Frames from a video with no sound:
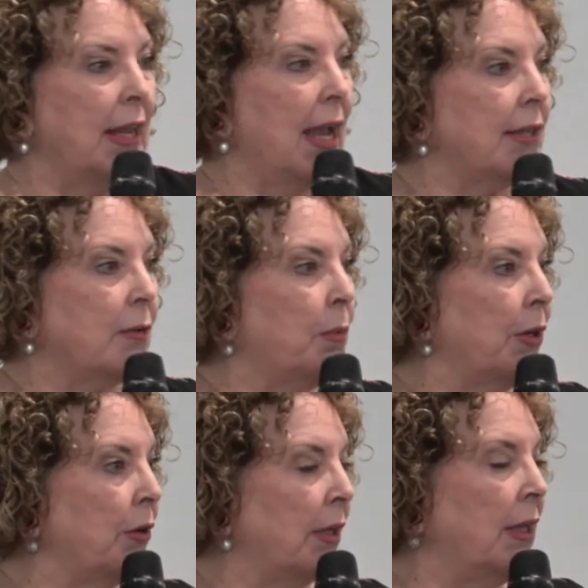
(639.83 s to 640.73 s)
he had to bring
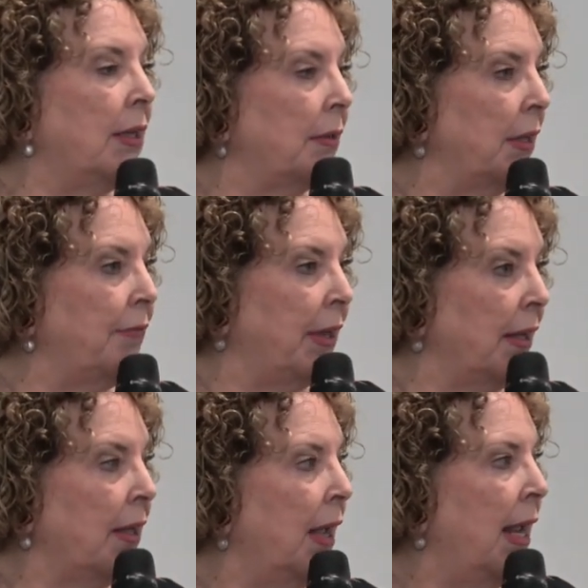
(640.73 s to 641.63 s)
on in a
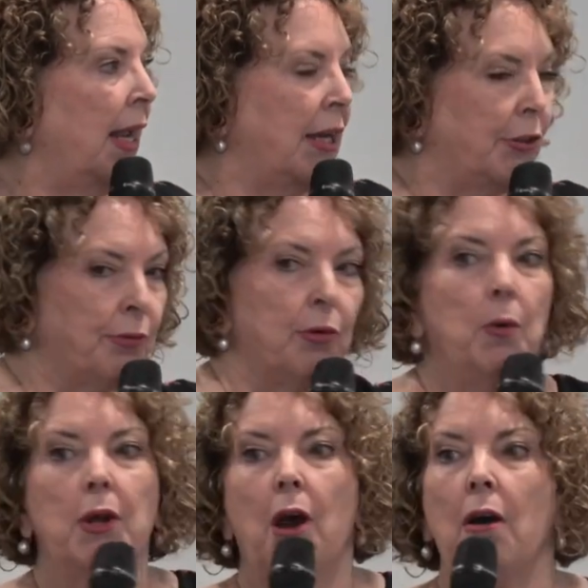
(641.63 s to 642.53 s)
living, he
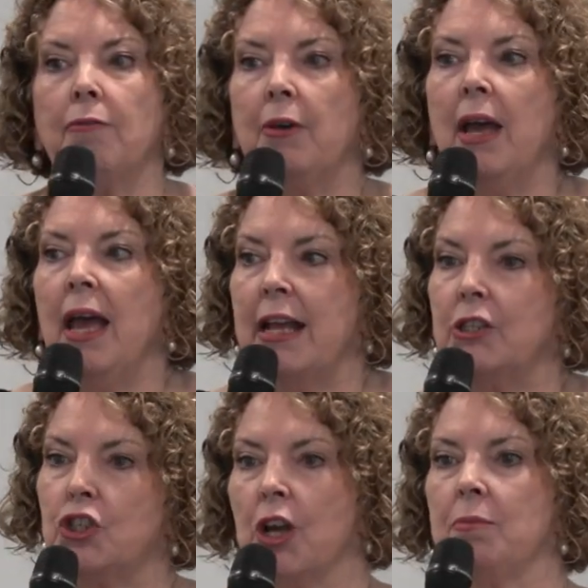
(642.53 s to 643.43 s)
threw it off
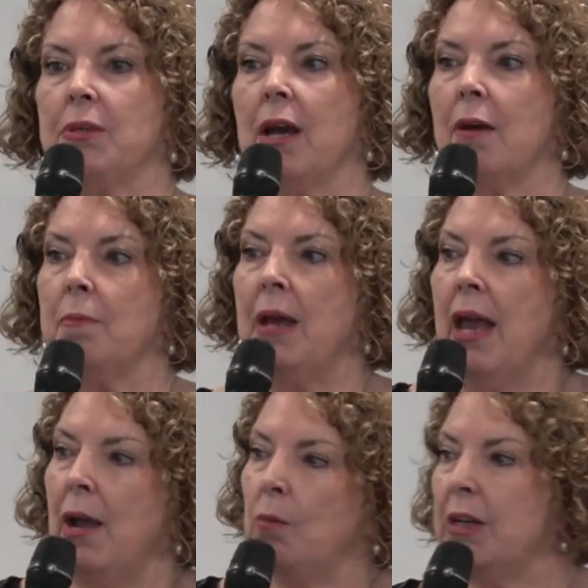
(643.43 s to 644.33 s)
and jumped up
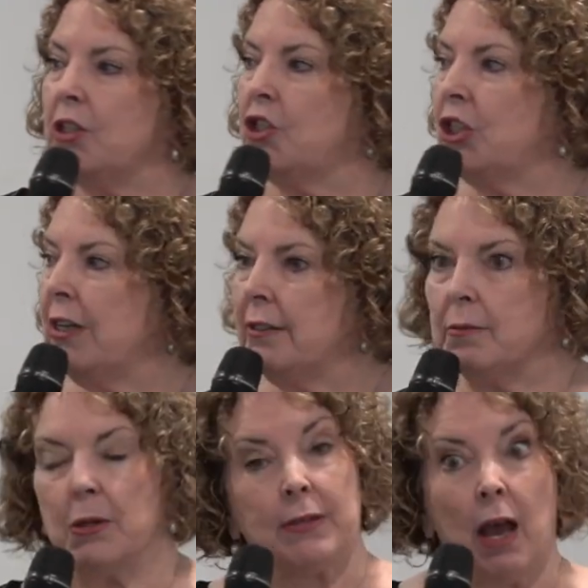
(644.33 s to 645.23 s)
and went to Jesus
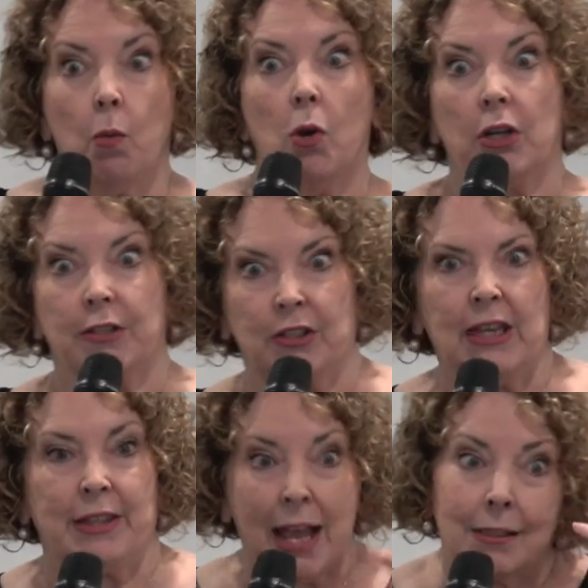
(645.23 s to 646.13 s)
because I want to
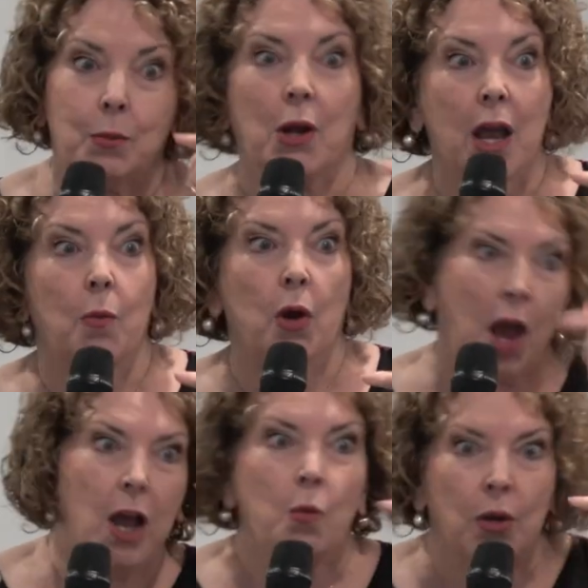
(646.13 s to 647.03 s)
see. That's what I want.
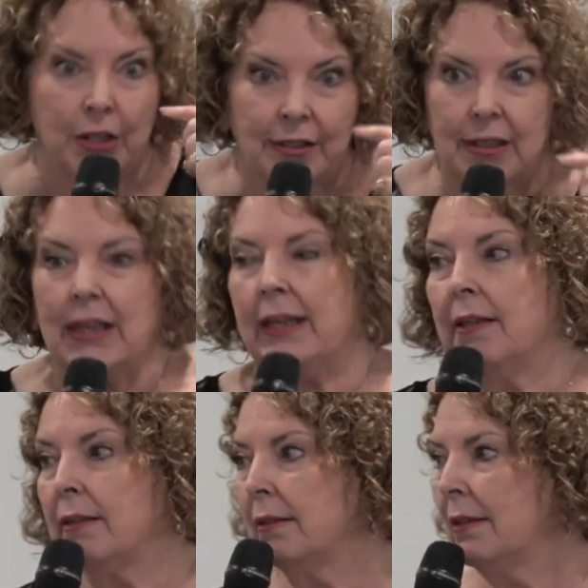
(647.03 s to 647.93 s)
I want to see.